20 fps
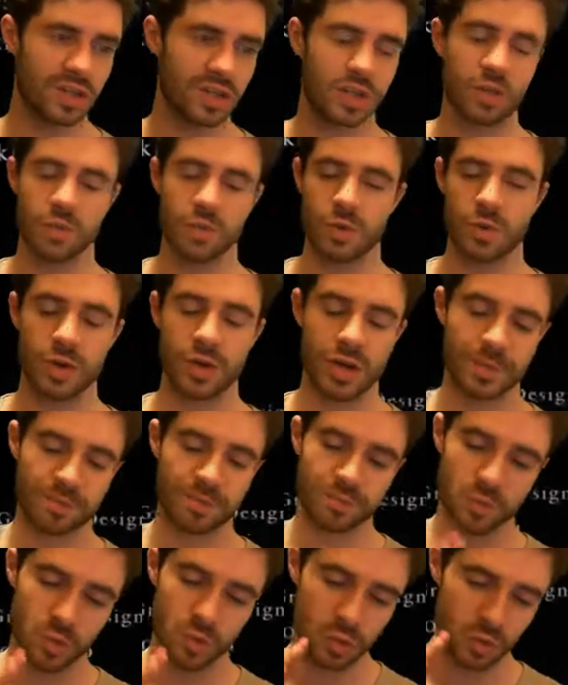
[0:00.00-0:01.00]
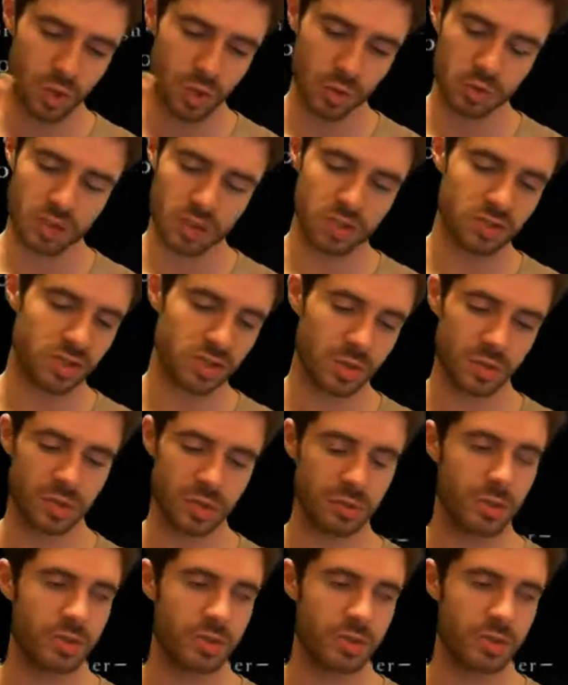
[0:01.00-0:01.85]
Don't worry, you don't need to know too